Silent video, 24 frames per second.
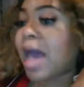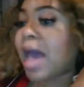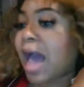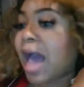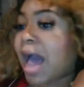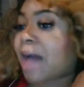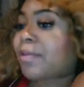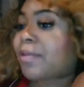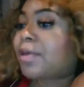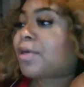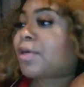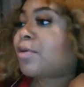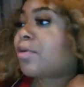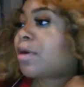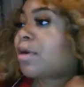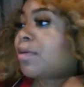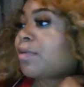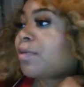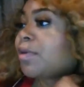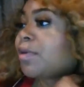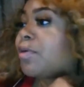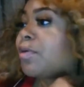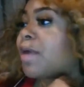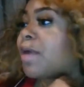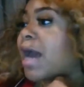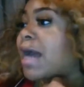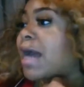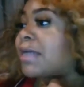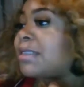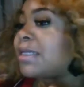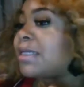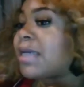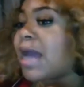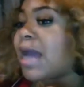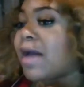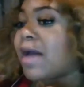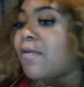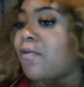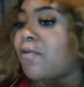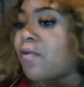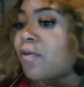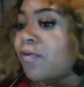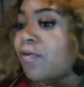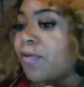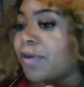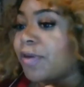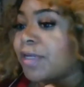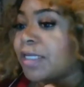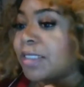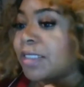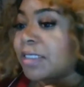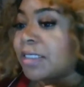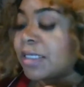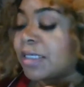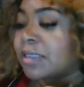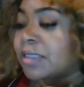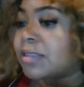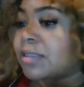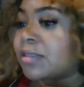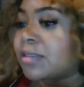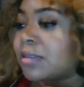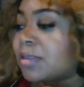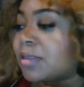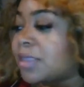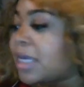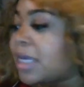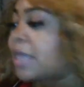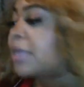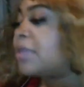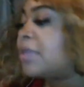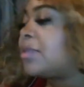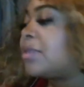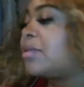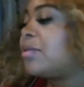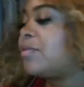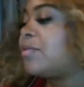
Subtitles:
I would agree with you guys that got $456. Yes.